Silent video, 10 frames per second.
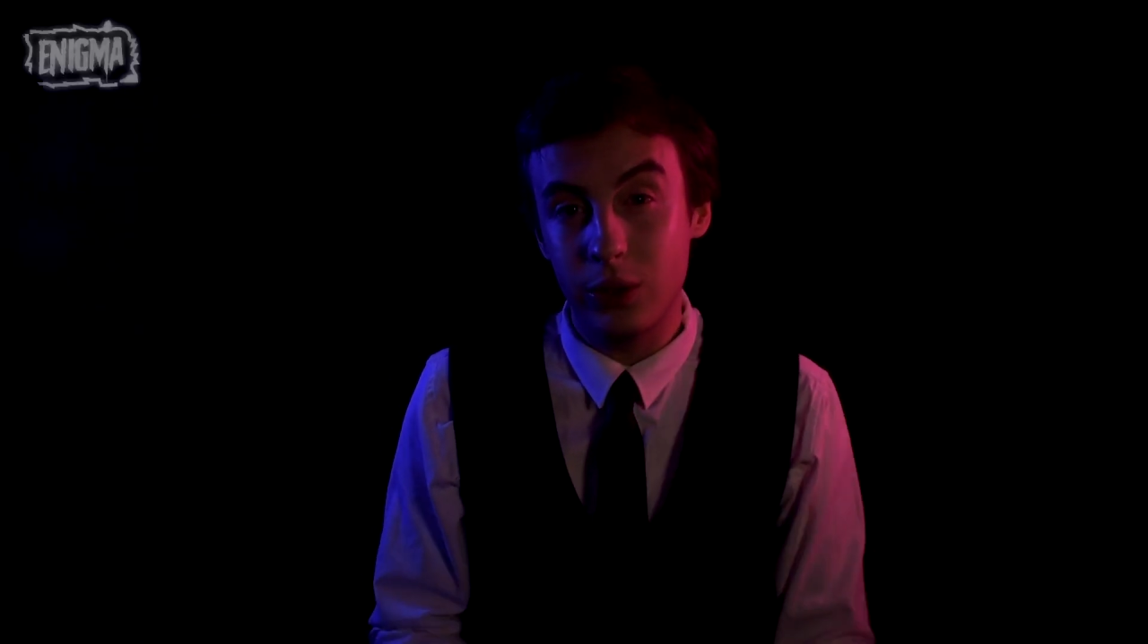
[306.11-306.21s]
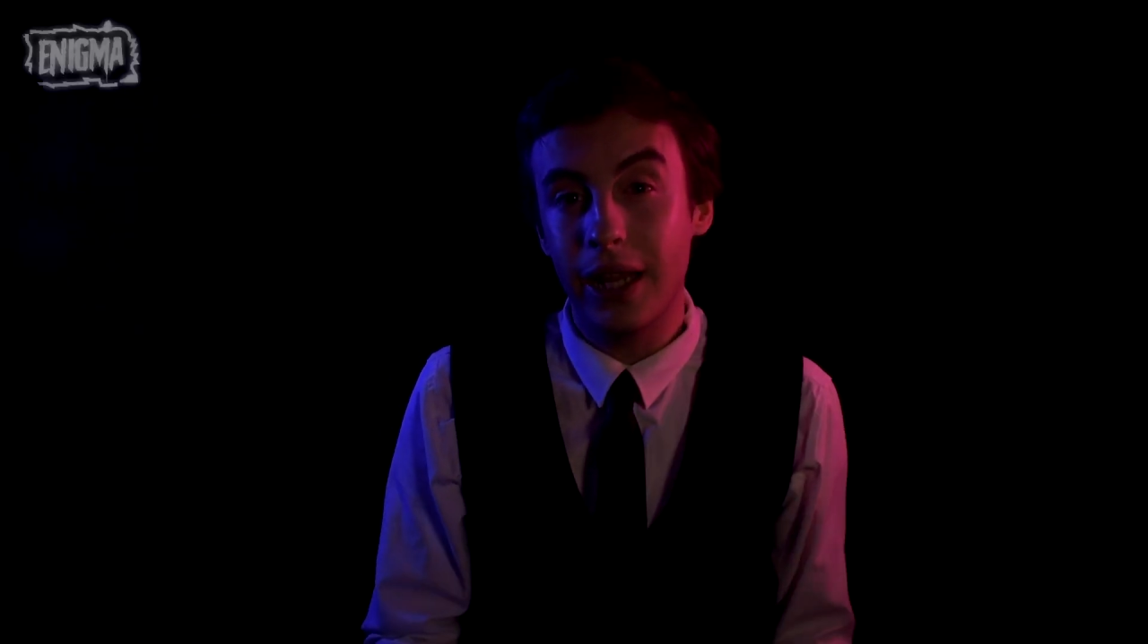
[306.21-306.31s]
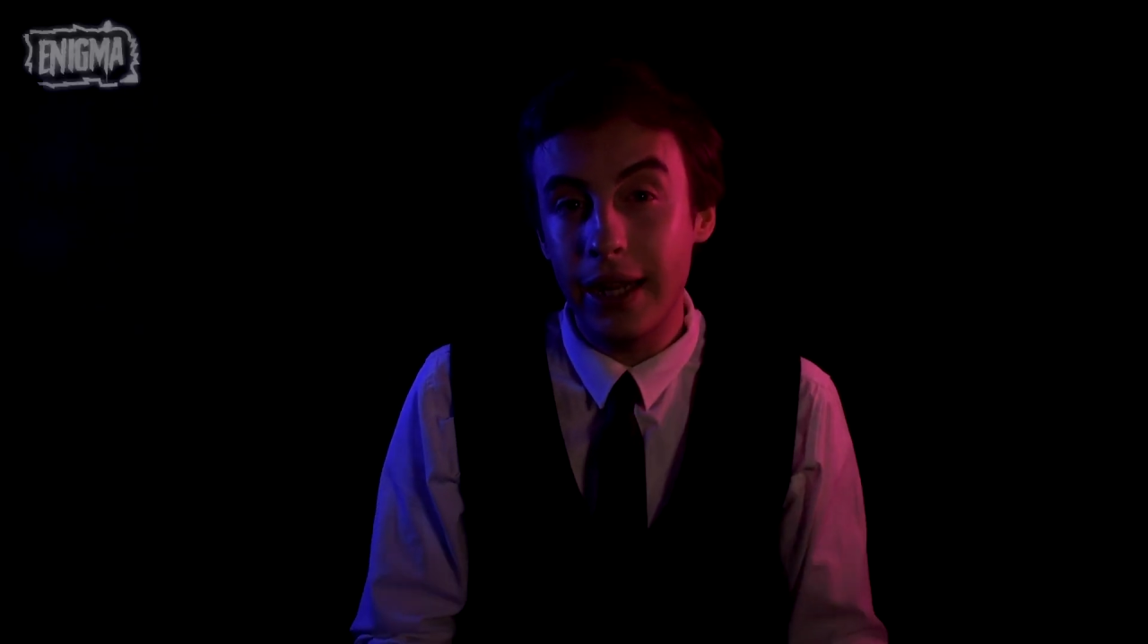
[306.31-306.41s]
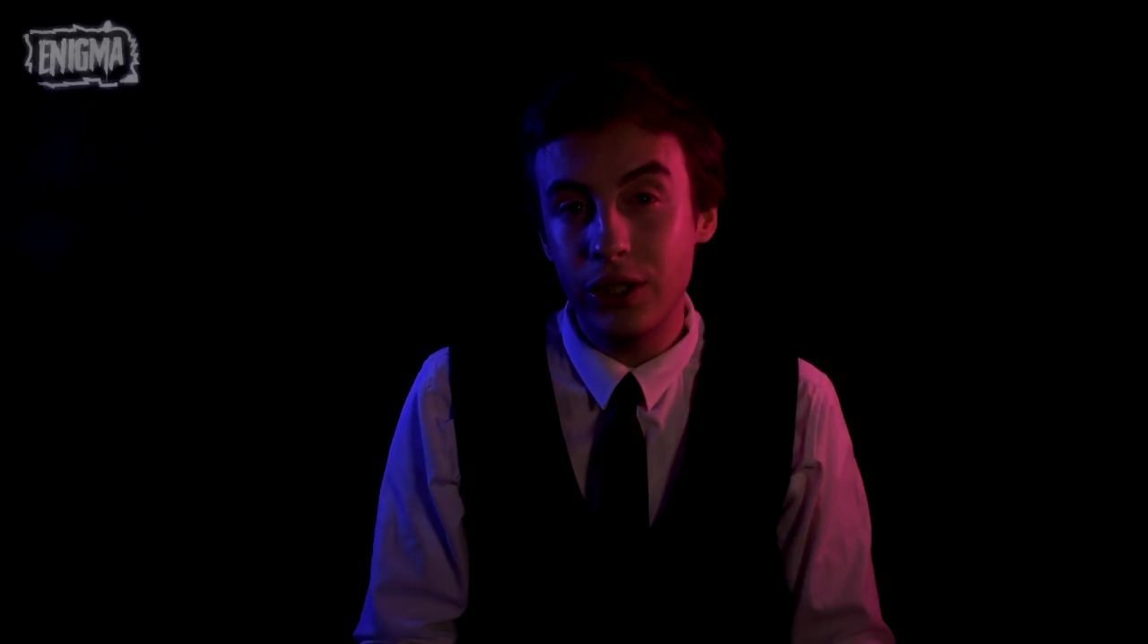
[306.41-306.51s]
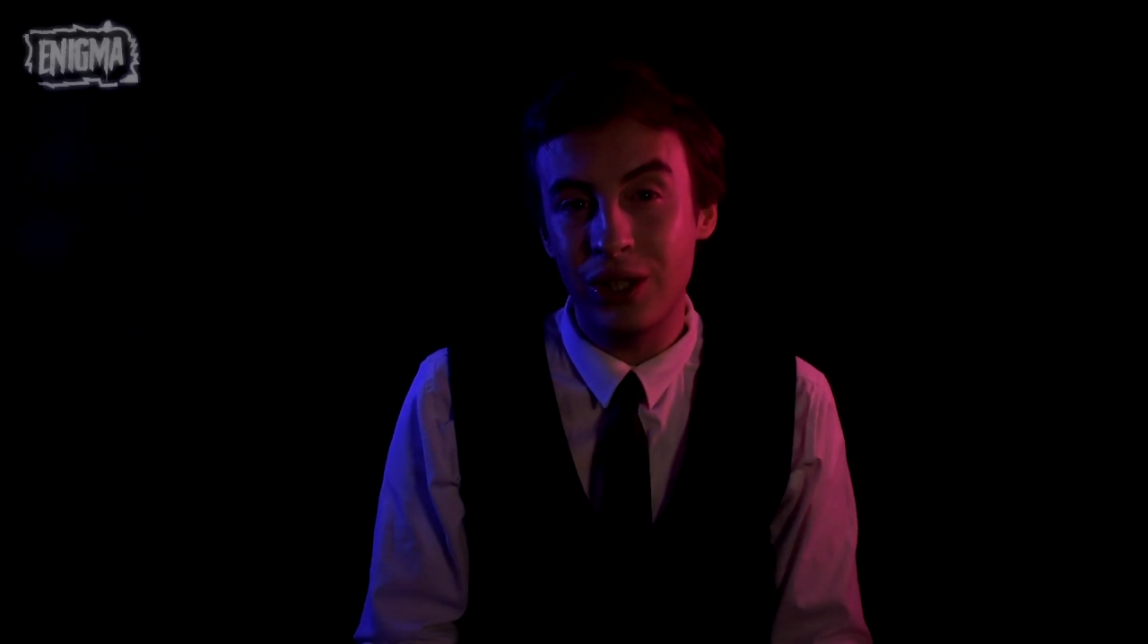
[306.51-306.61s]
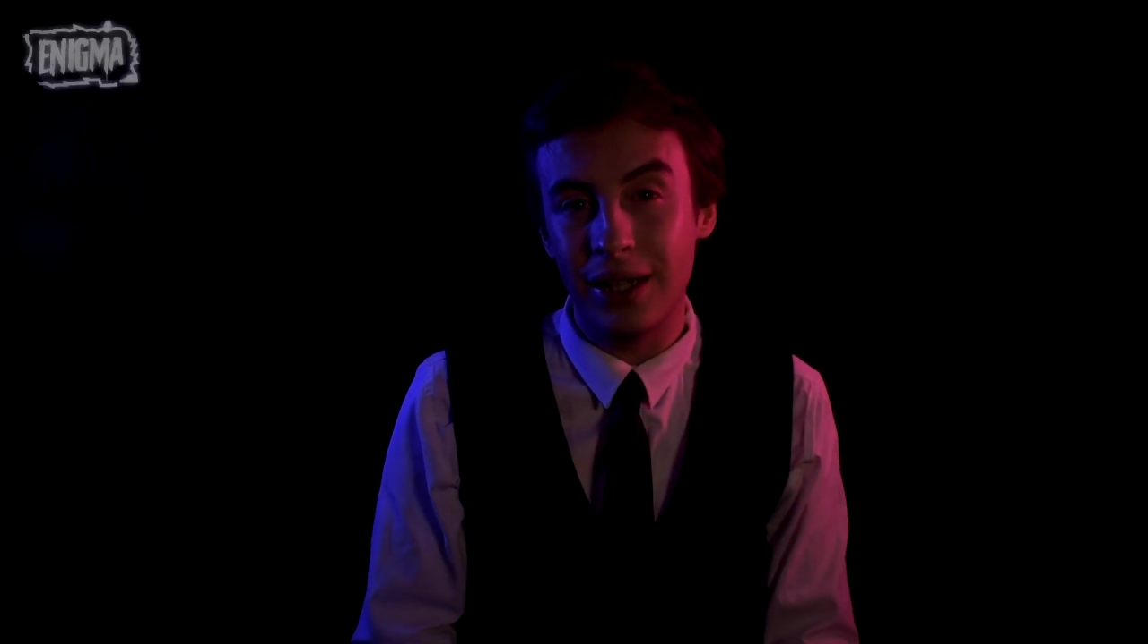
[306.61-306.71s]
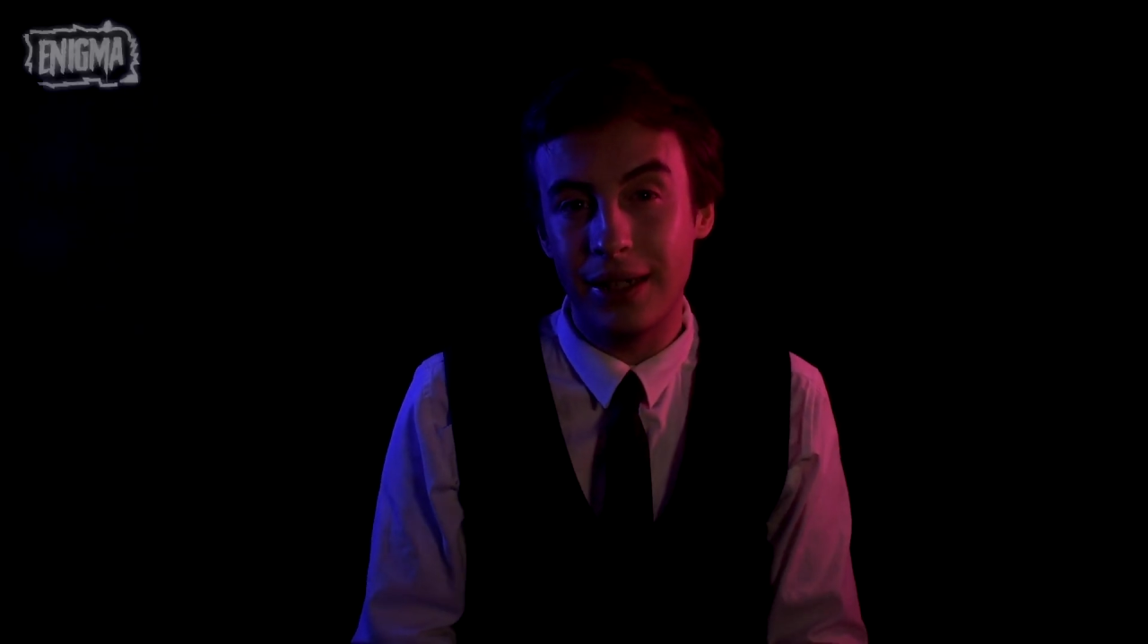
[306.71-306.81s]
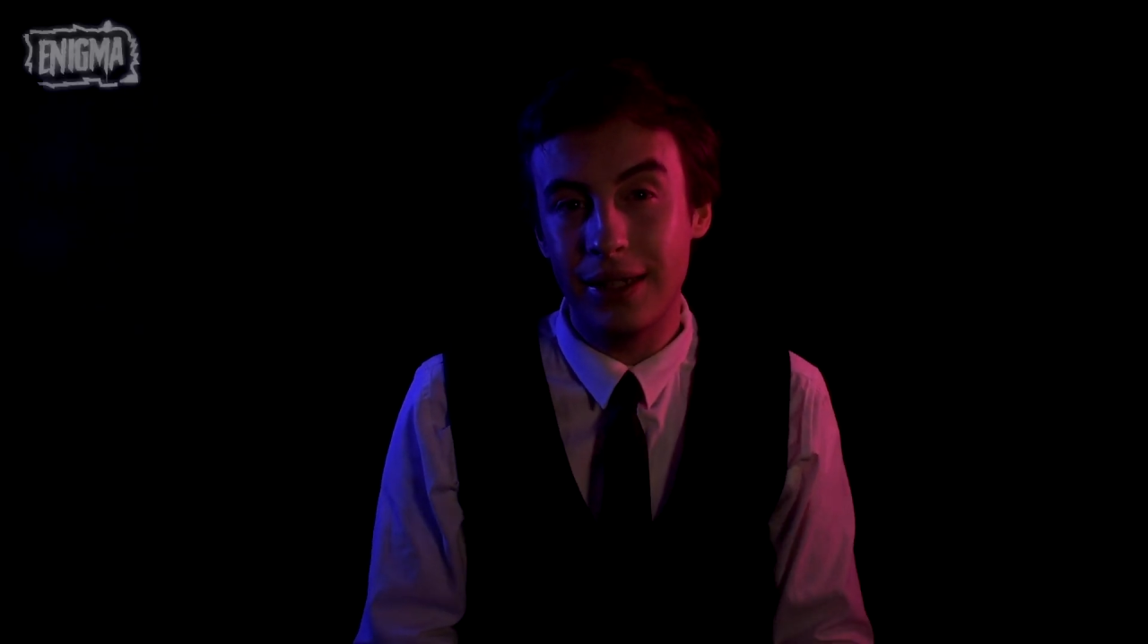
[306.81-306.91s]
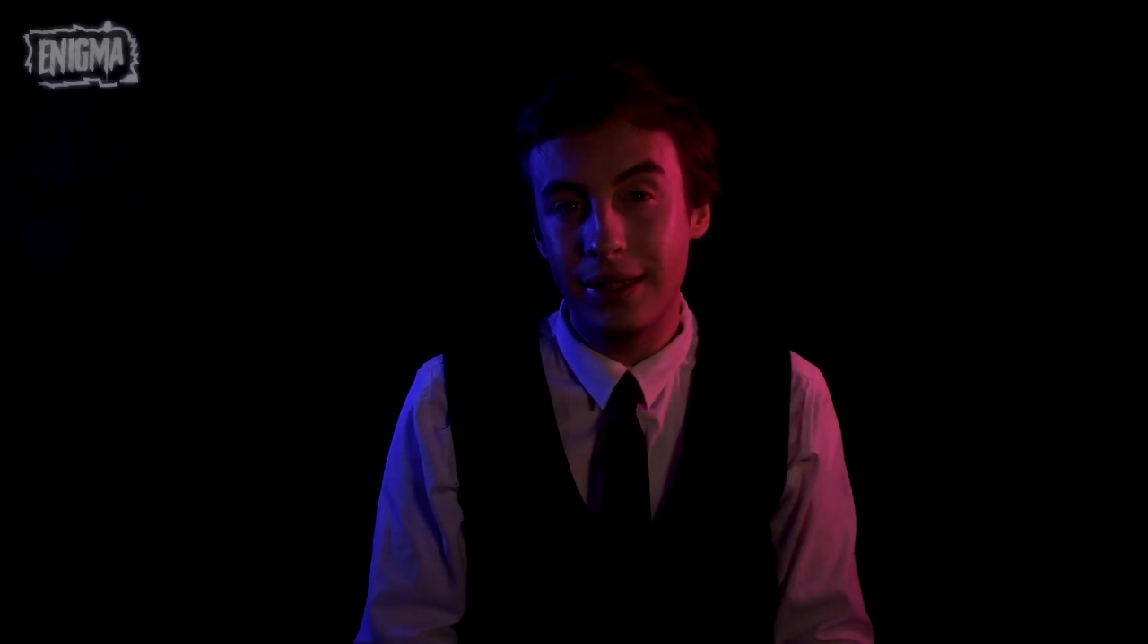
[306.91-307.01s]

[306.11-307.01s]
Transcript: danger.